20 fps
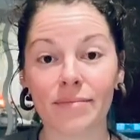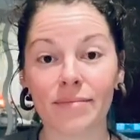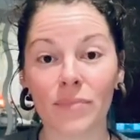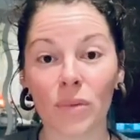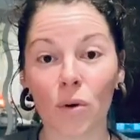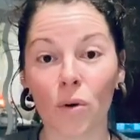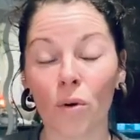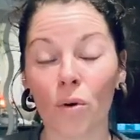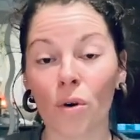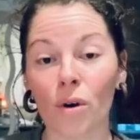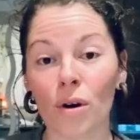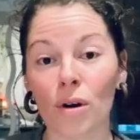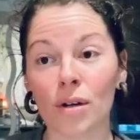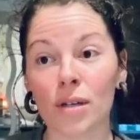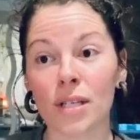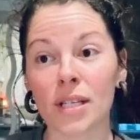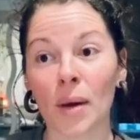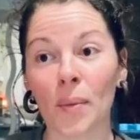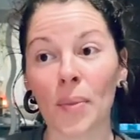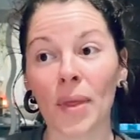or
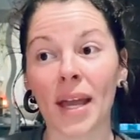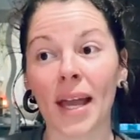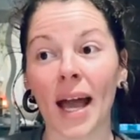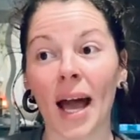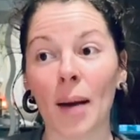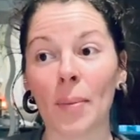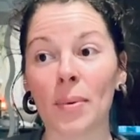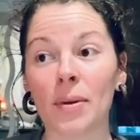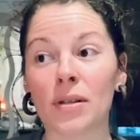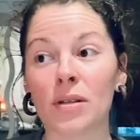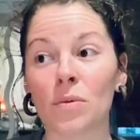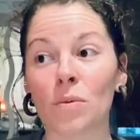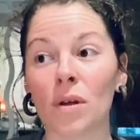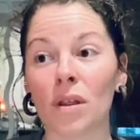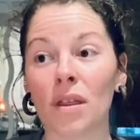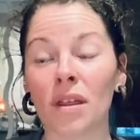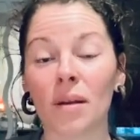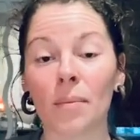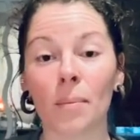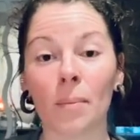something happens
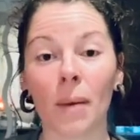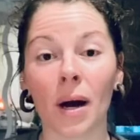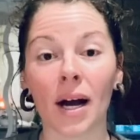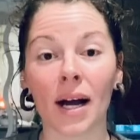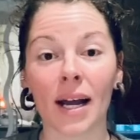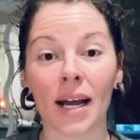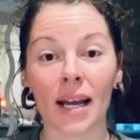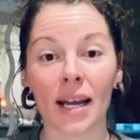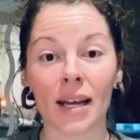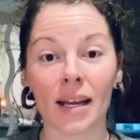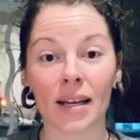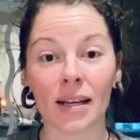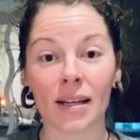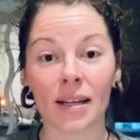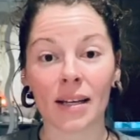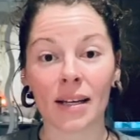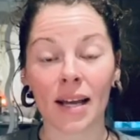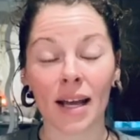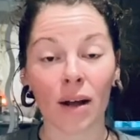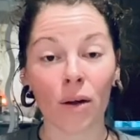within my
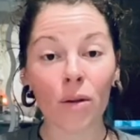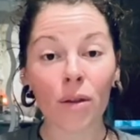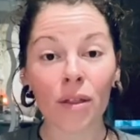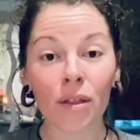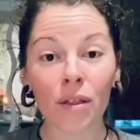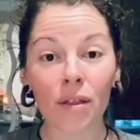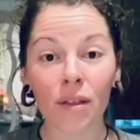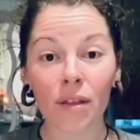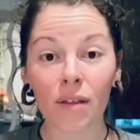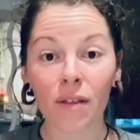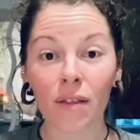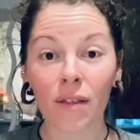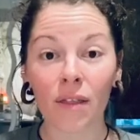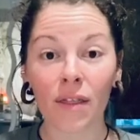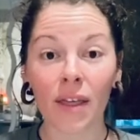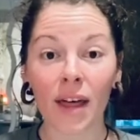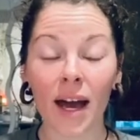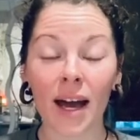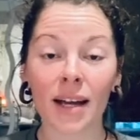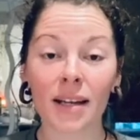health
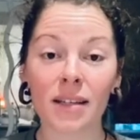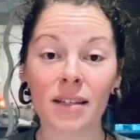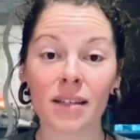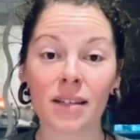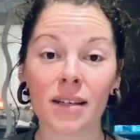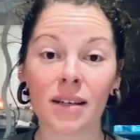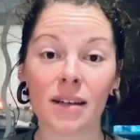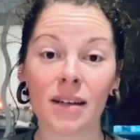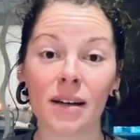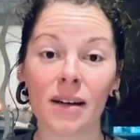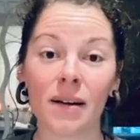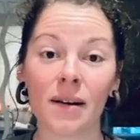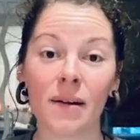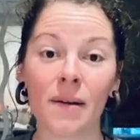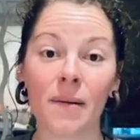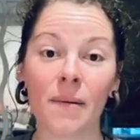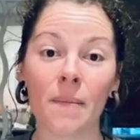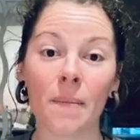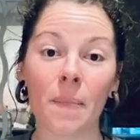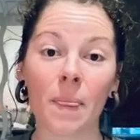that
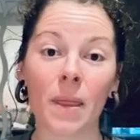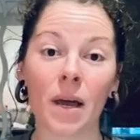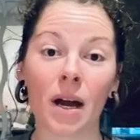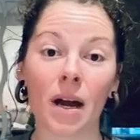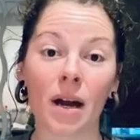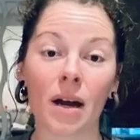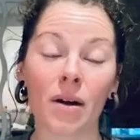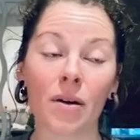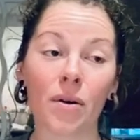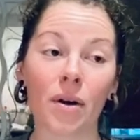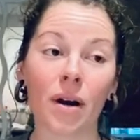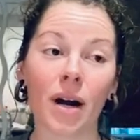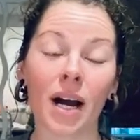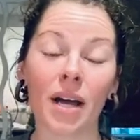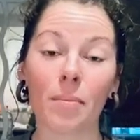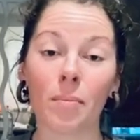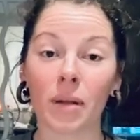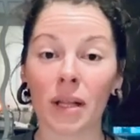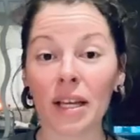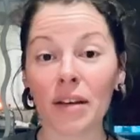I
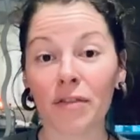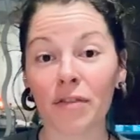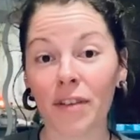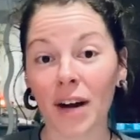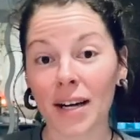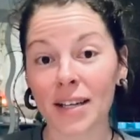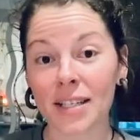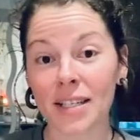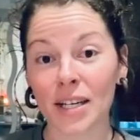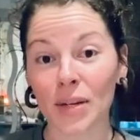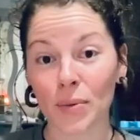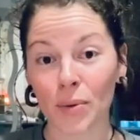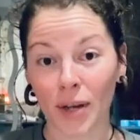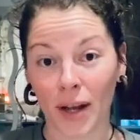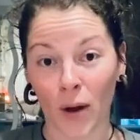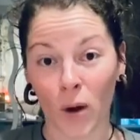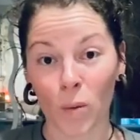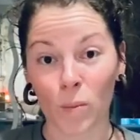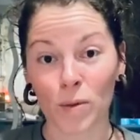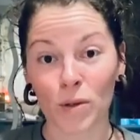believe fasting would
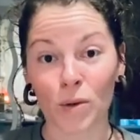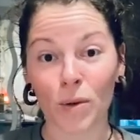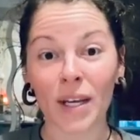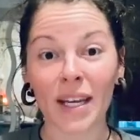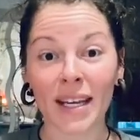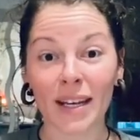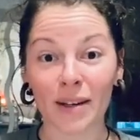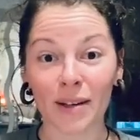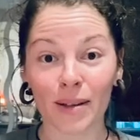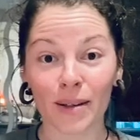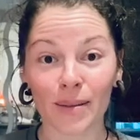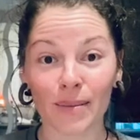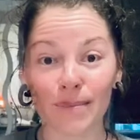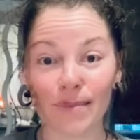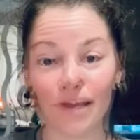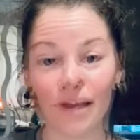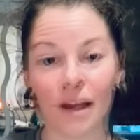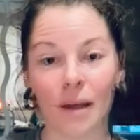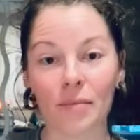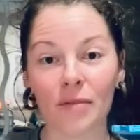help to heal.
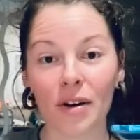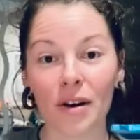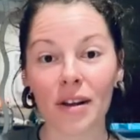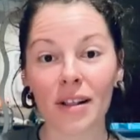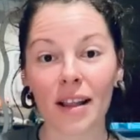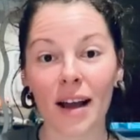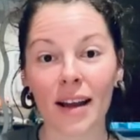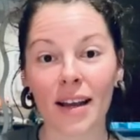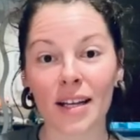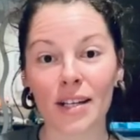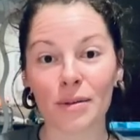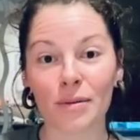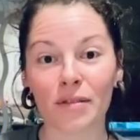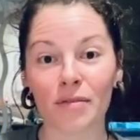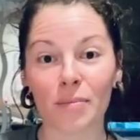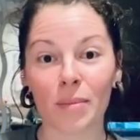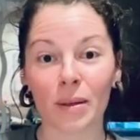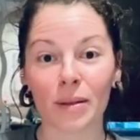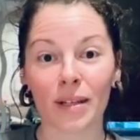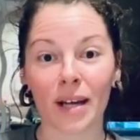I'm very lucky to have
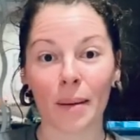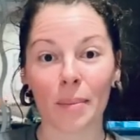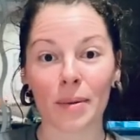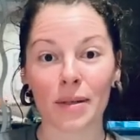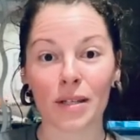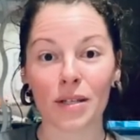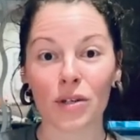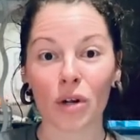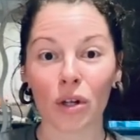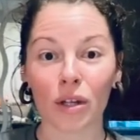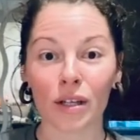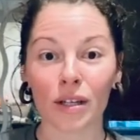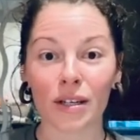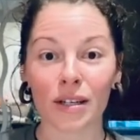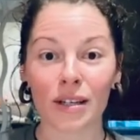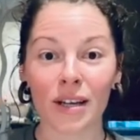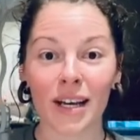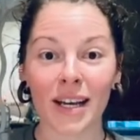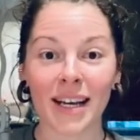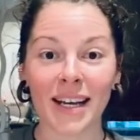built up a solid,
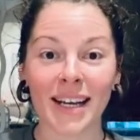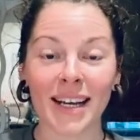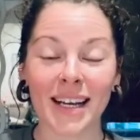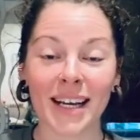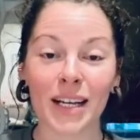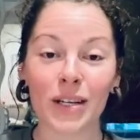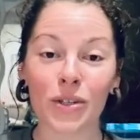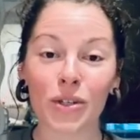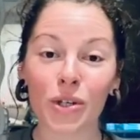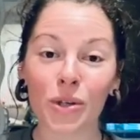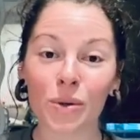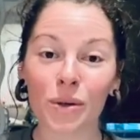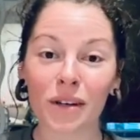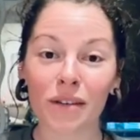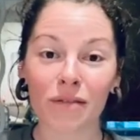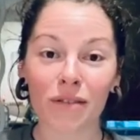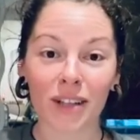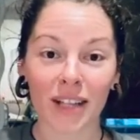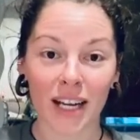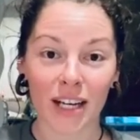intuitive
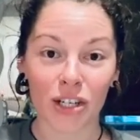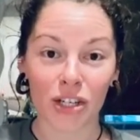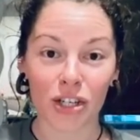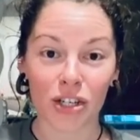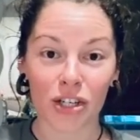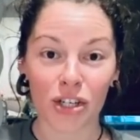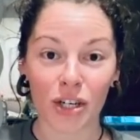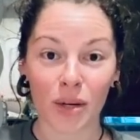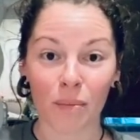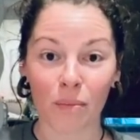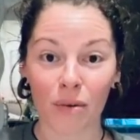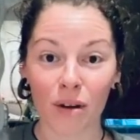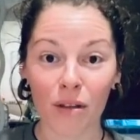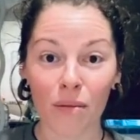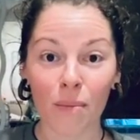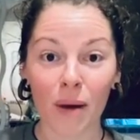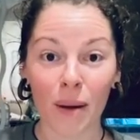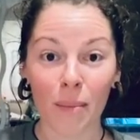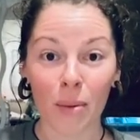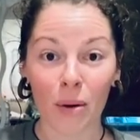relationship with
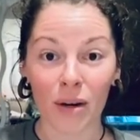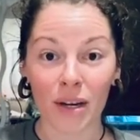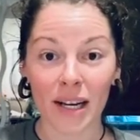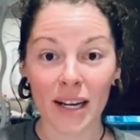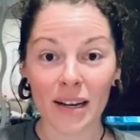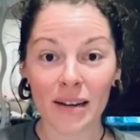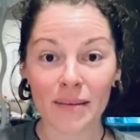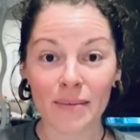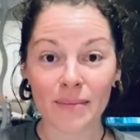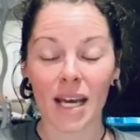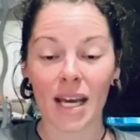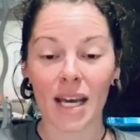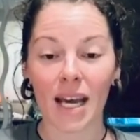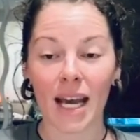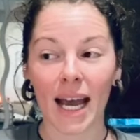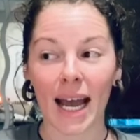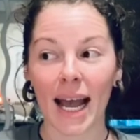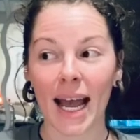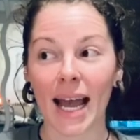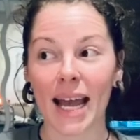my body
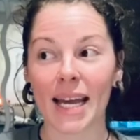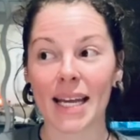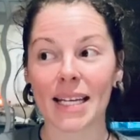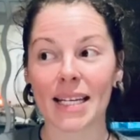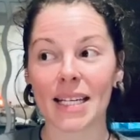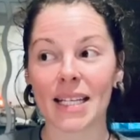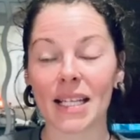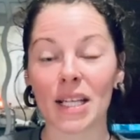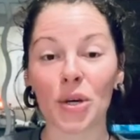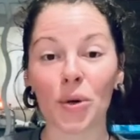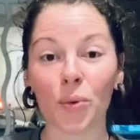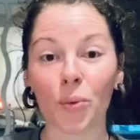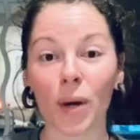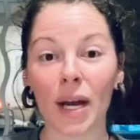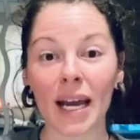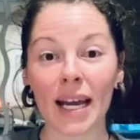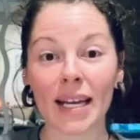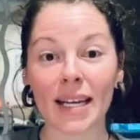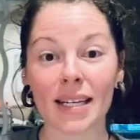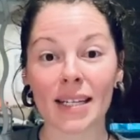and the
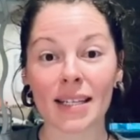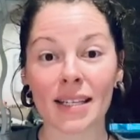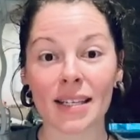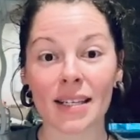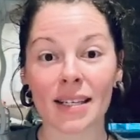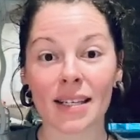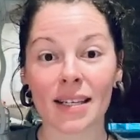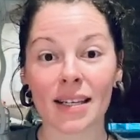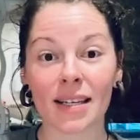awareness